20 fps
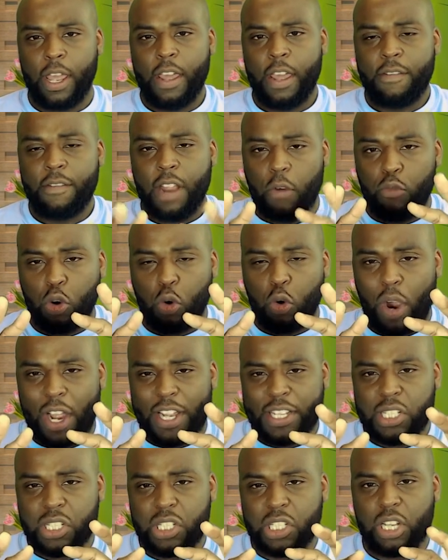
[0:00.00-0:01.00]
that requires
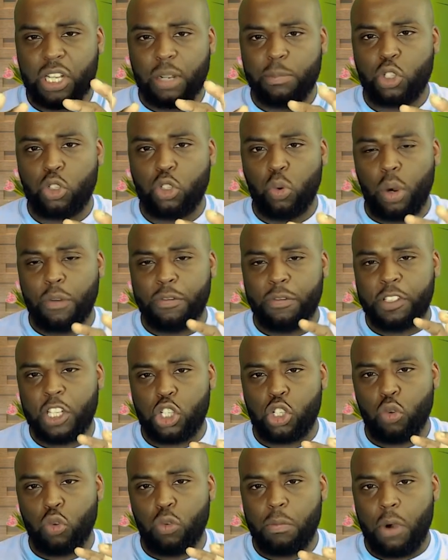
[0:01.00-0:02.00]
some sort of
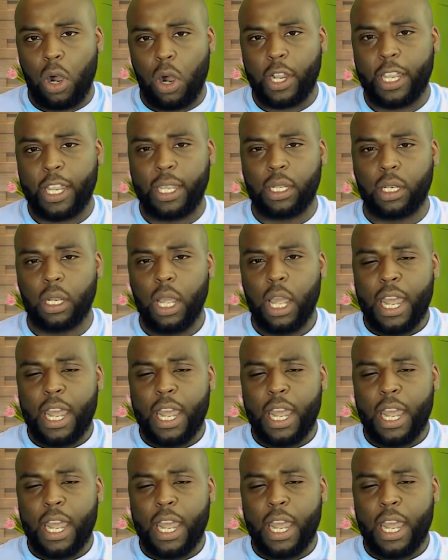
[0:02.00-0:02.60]
digital marketing.